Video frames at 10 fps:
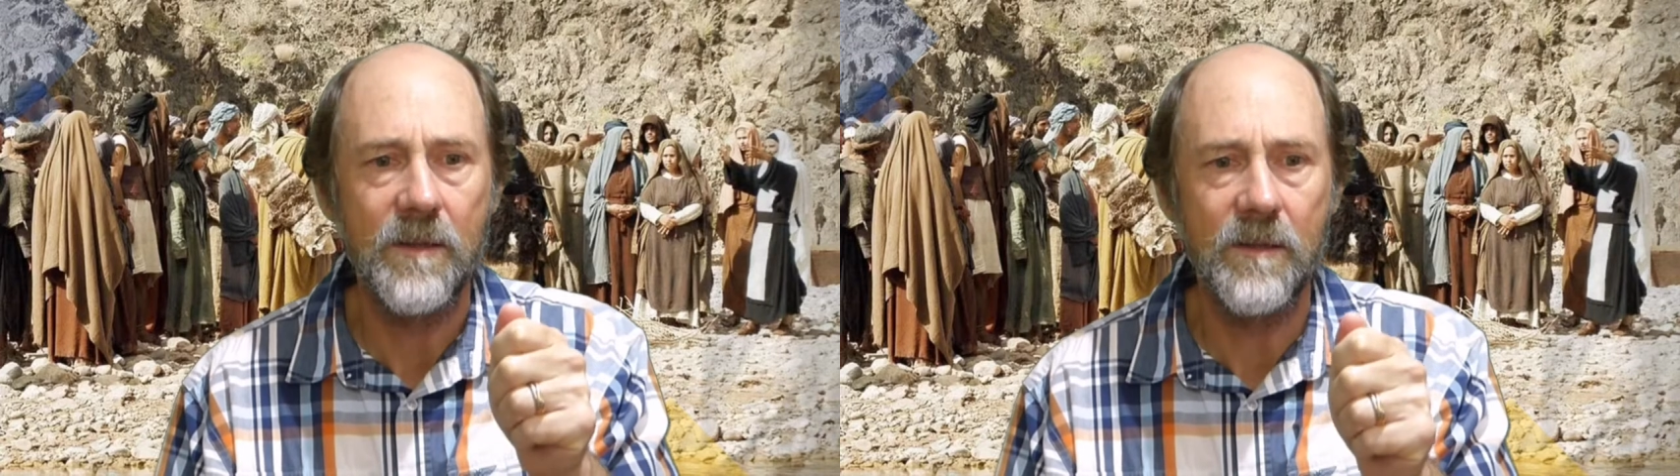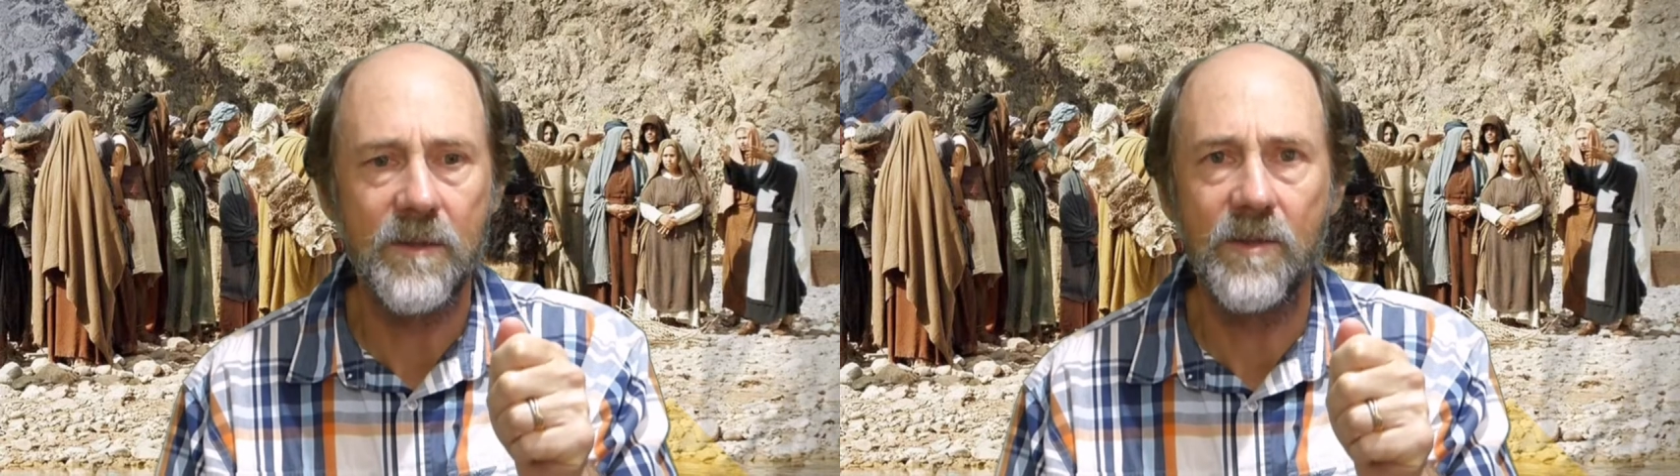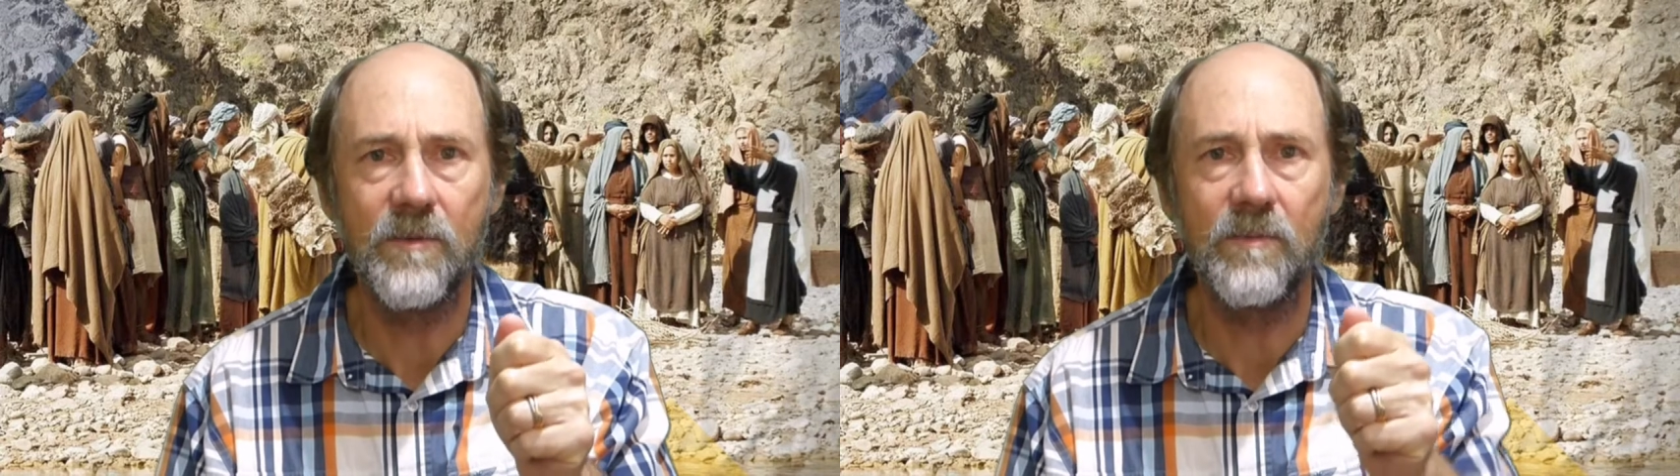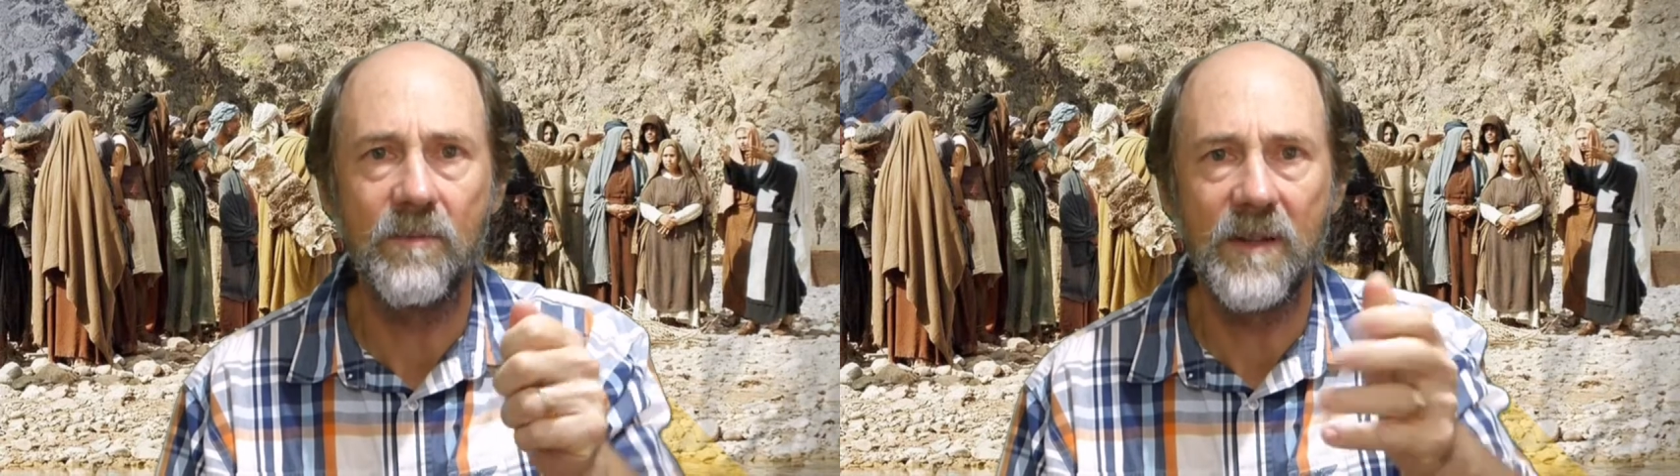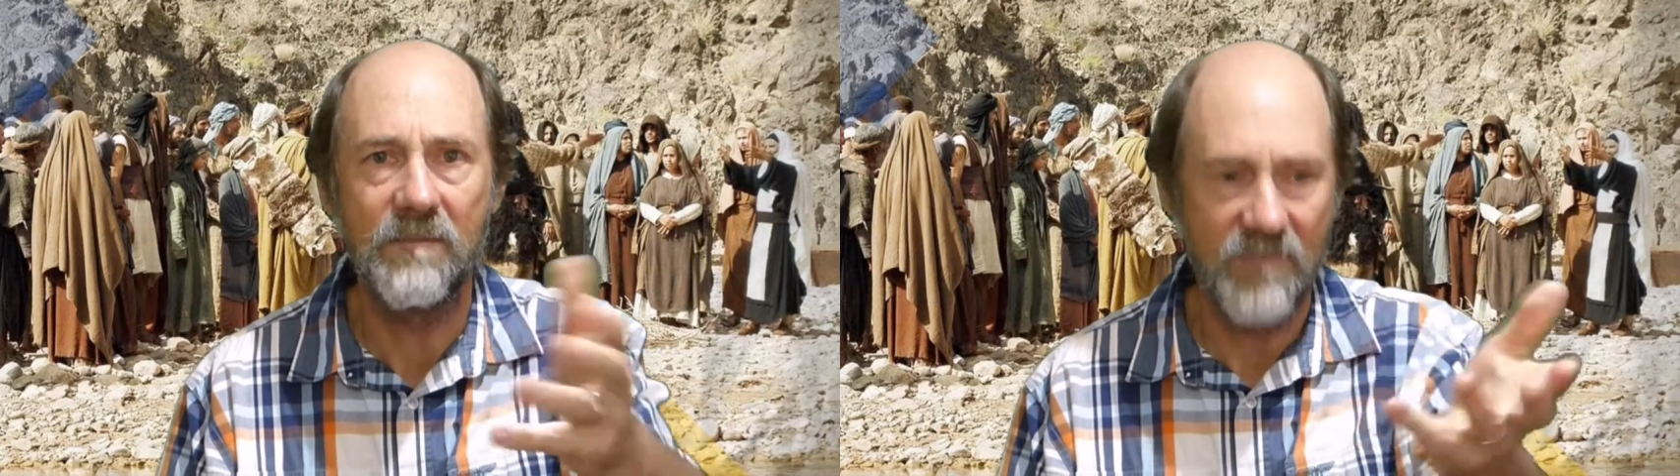to
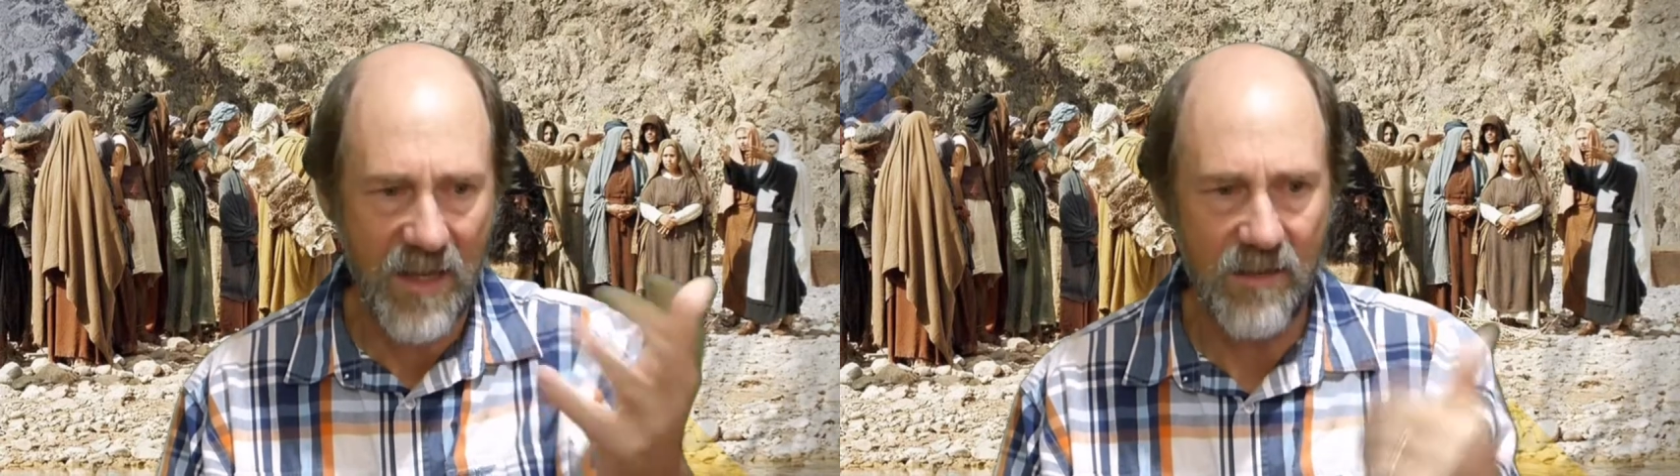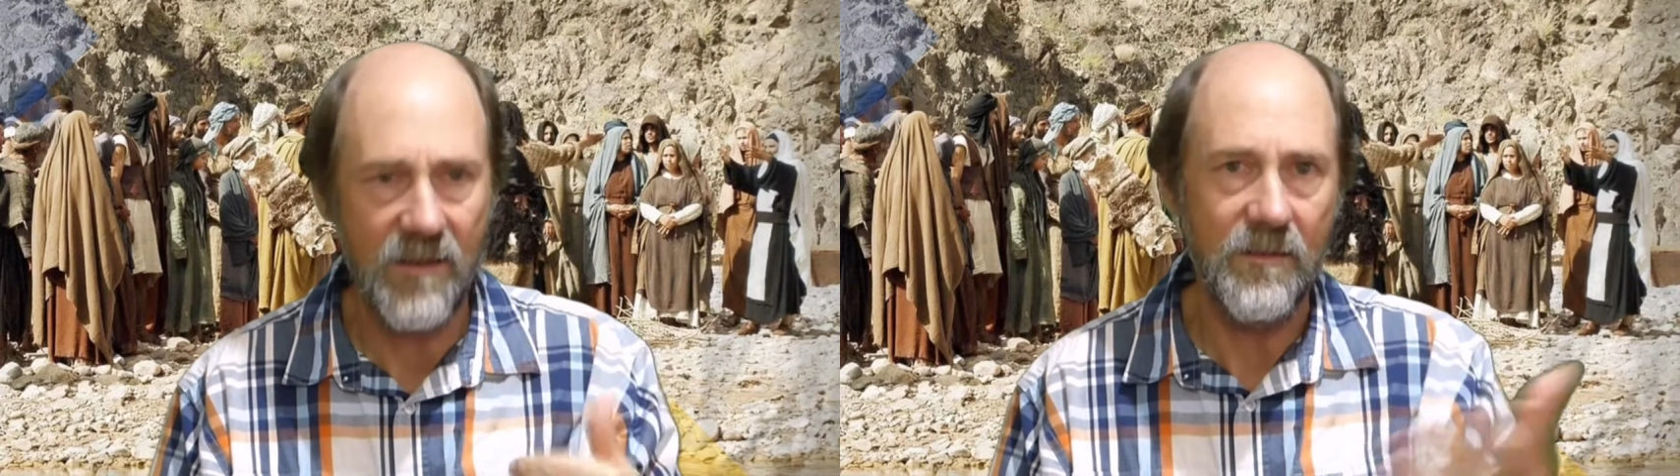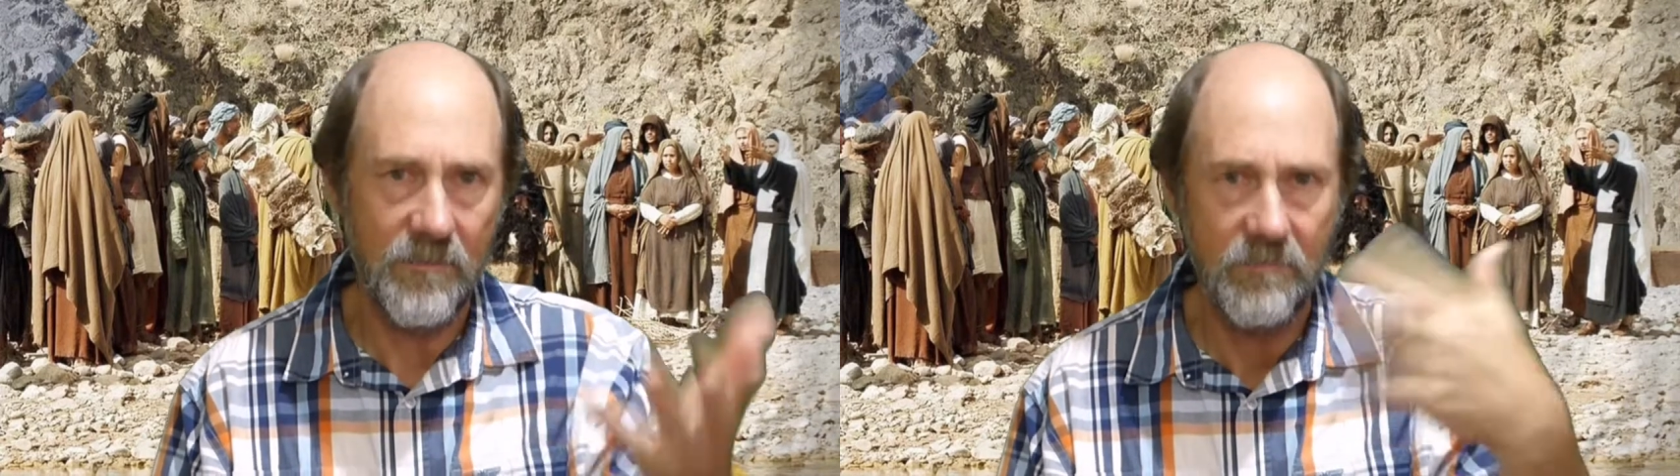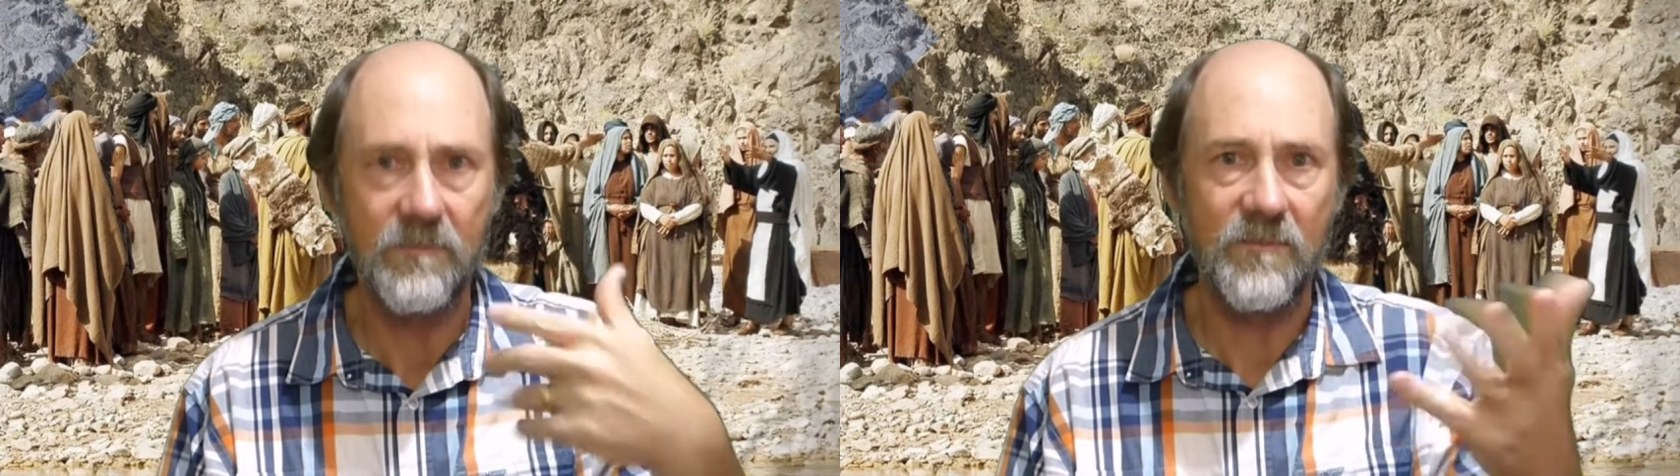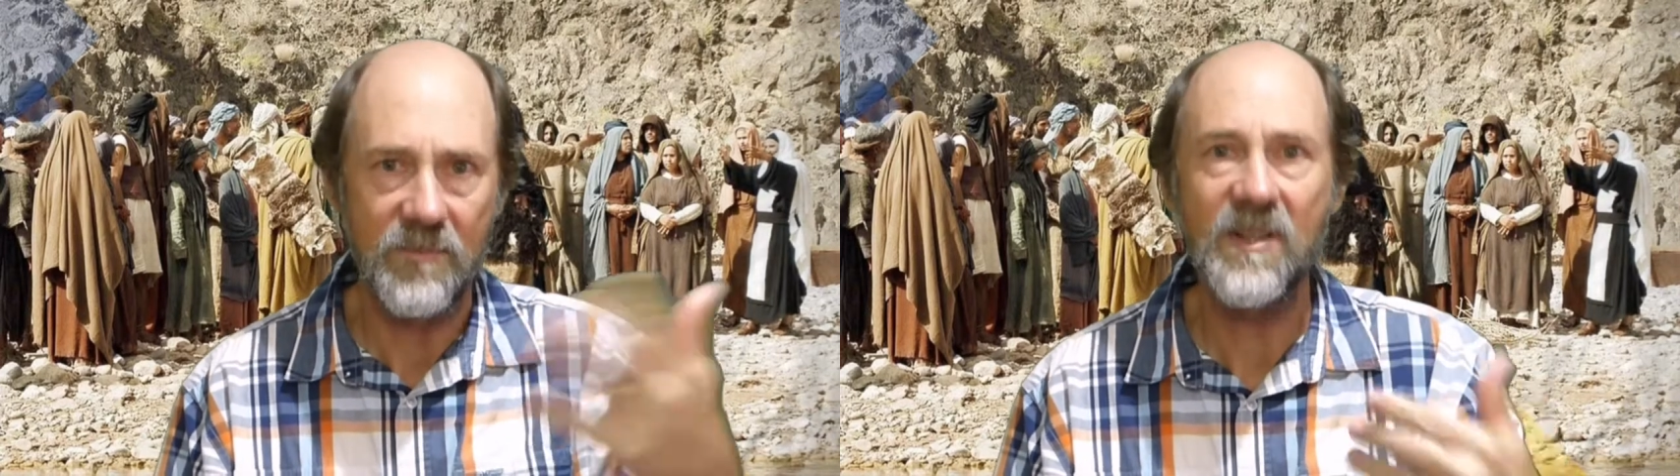
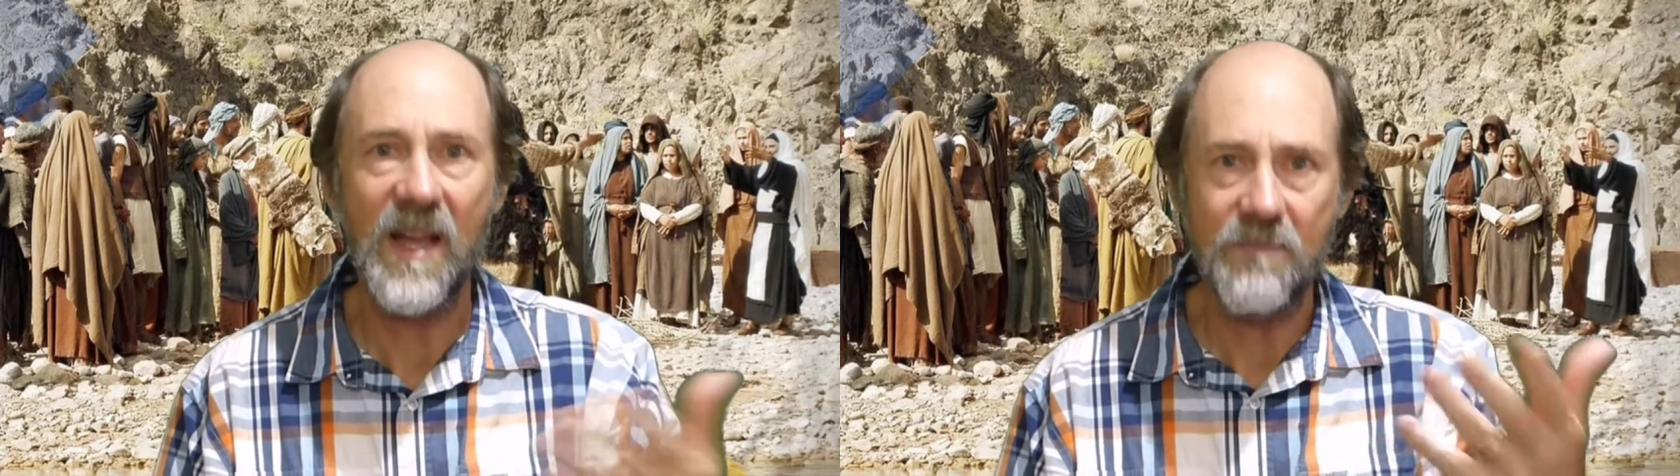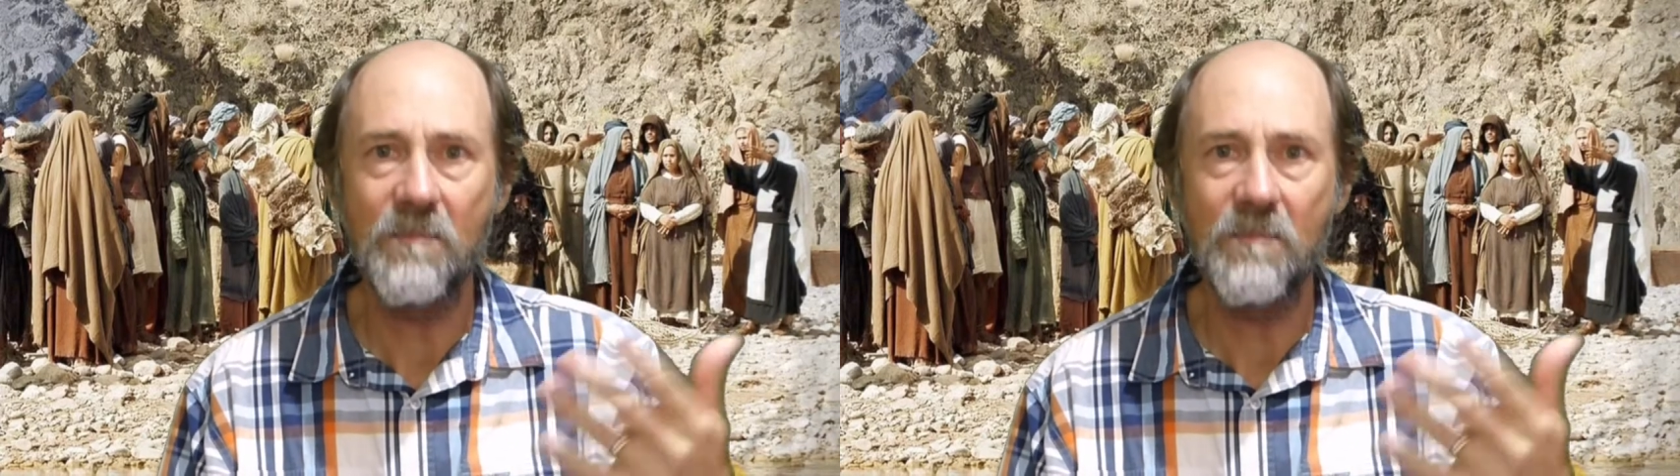take